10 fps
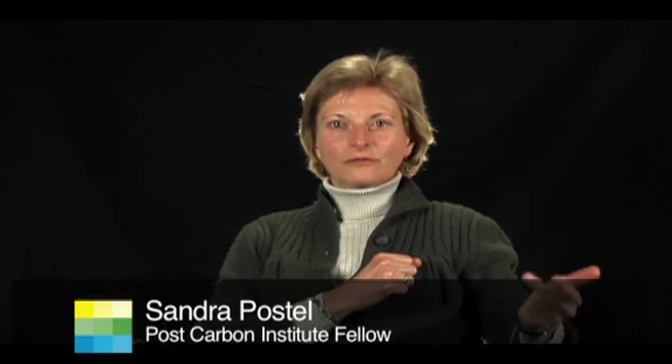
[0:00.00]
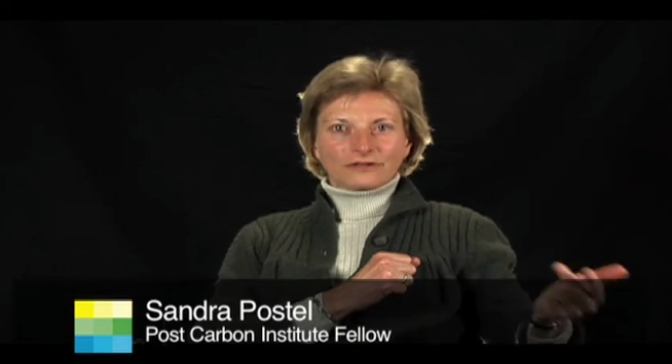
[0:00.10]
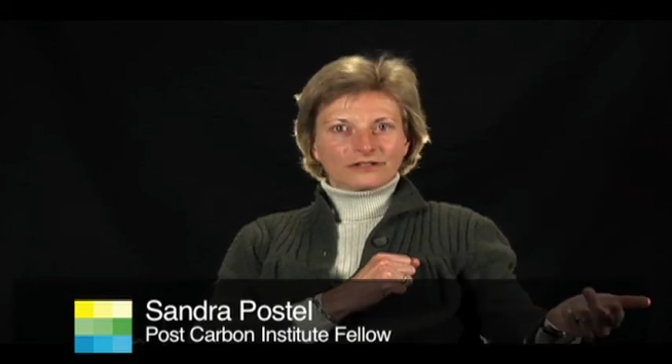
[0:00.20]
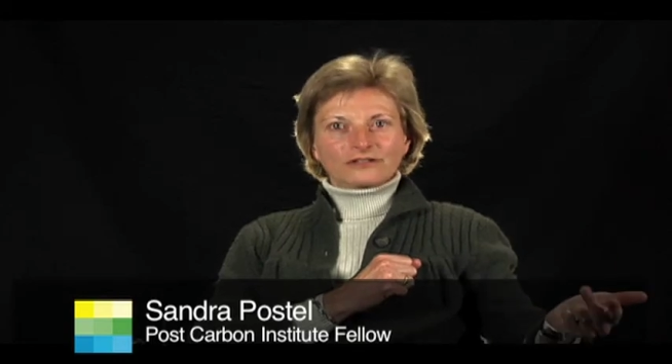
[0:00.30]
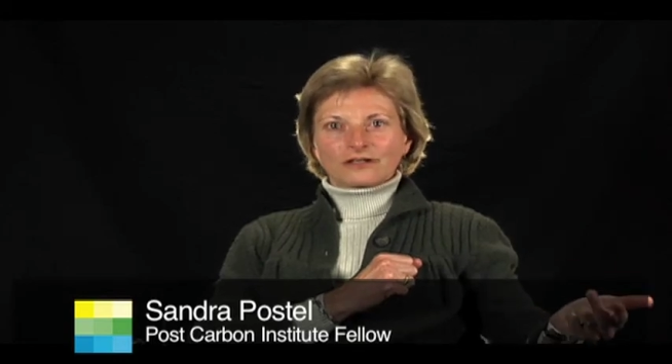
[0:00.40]

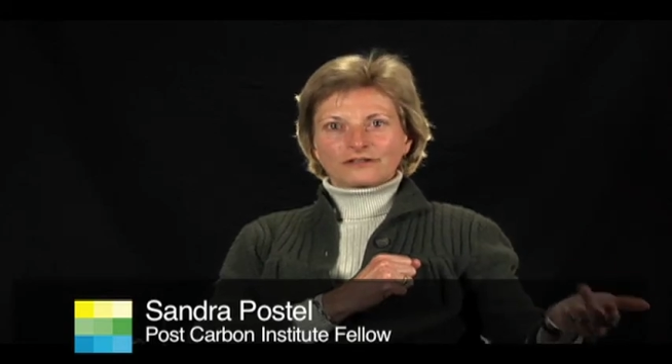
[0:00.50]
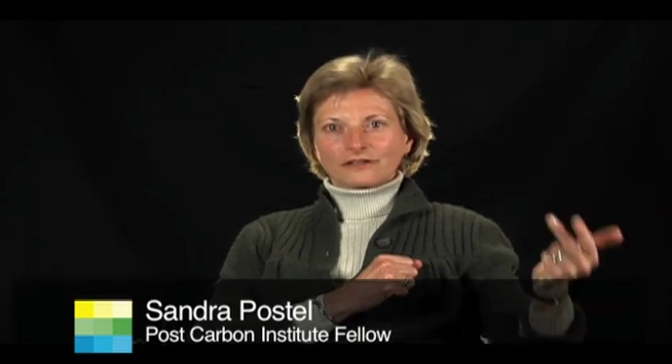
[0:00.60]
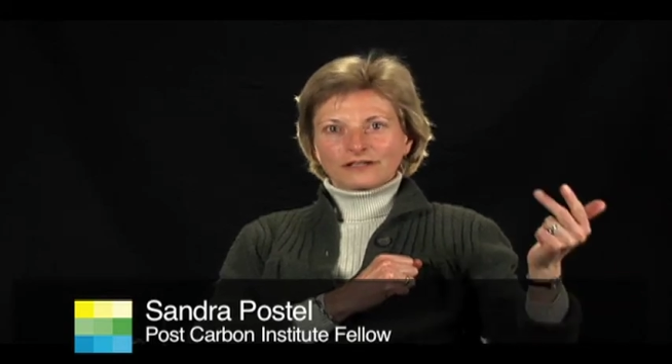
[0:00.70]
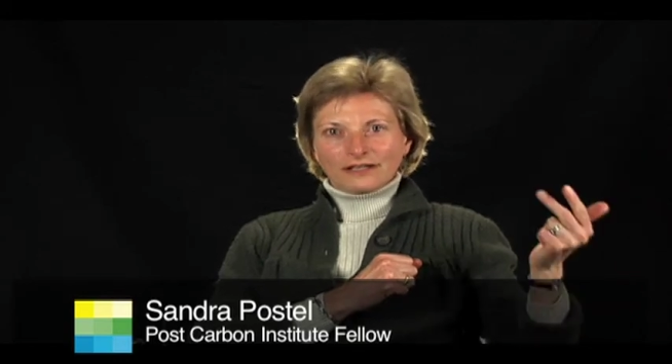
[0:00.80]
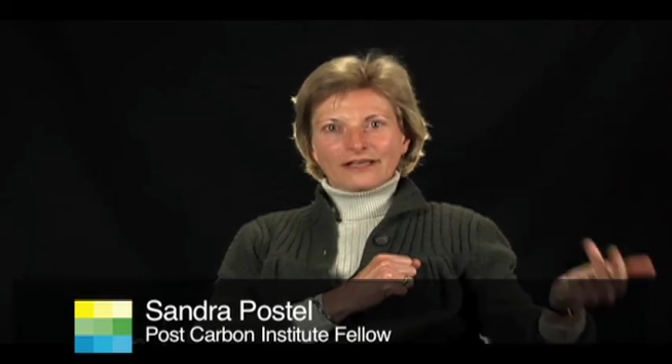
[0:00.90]
with each
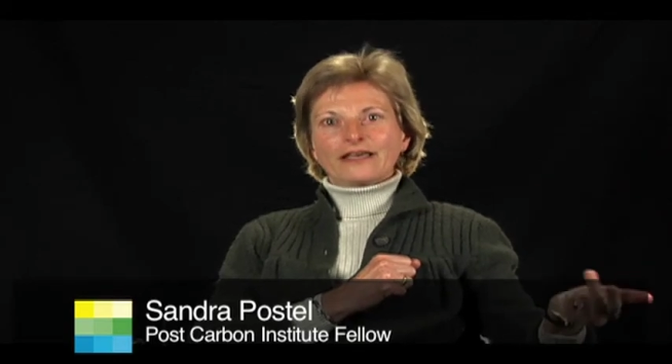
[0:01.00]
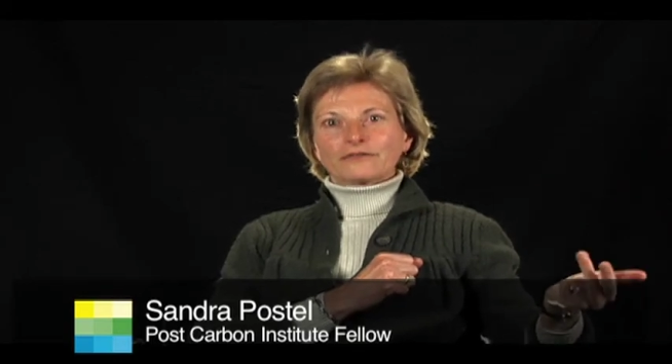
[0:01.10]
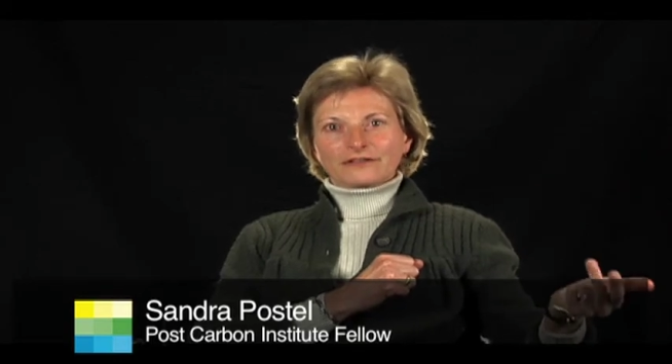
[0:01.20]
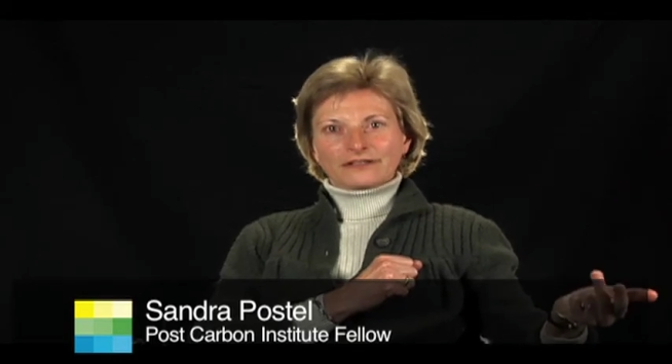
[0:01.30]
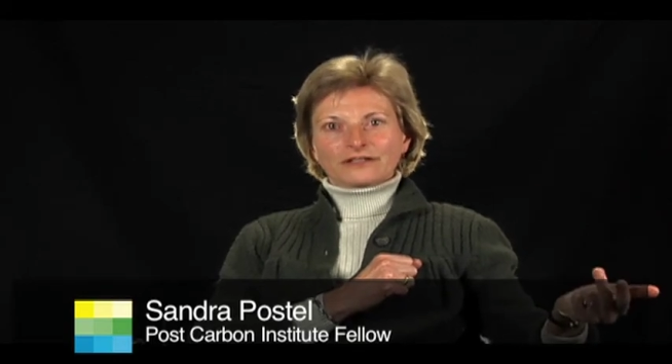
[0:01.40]
other and
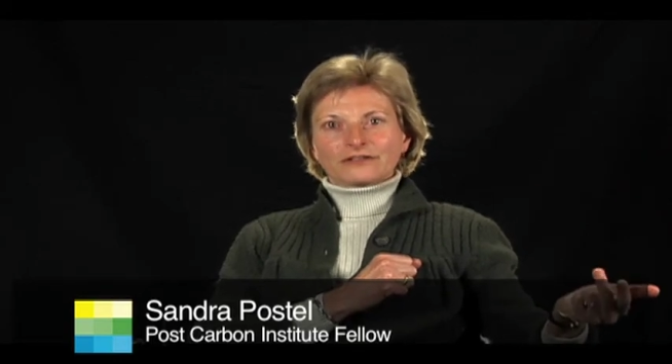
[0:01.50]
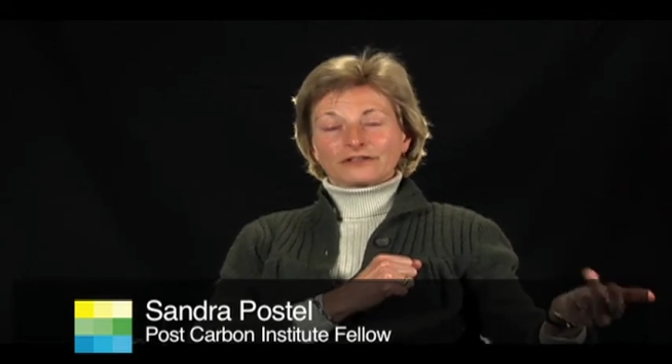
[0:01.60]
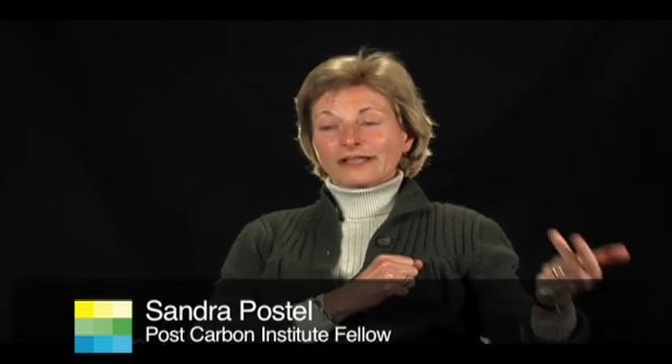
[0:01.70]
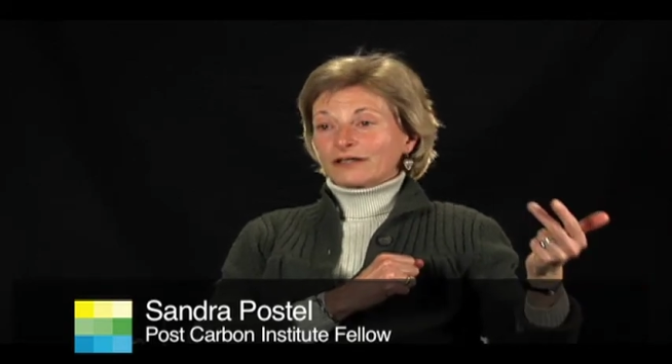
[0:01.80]
with nature,